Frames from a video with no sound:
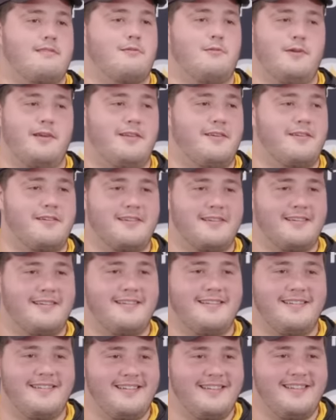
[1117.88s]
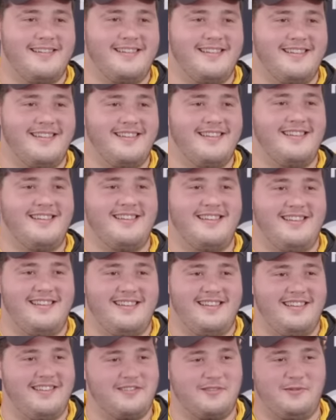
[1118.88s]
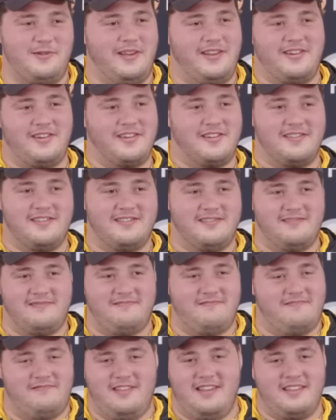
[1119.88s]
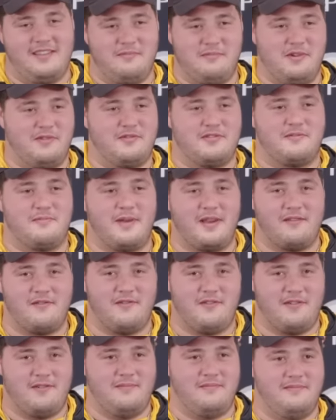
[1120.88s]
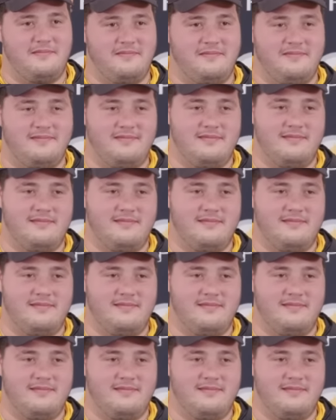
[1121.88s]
He's a winner. He's a winner. Nothing but respect for him.